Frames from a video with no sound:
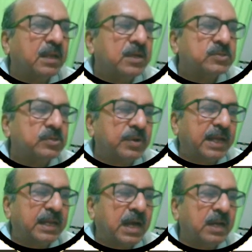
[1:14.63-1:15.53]
So
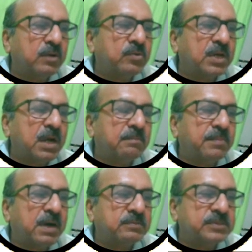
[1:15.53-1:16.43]
an unknown
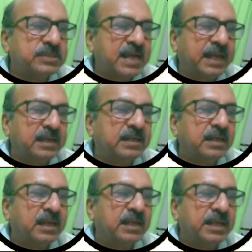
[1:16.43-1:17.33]
compound Z
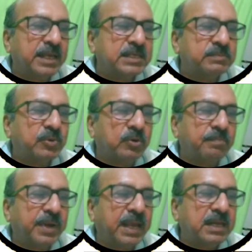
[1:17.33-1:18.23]
is
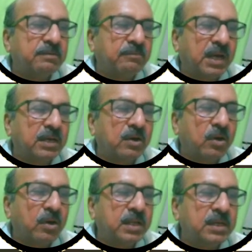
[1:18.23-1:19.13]
propane
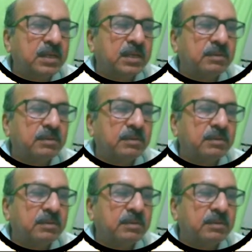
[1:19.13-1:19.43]
1-ol,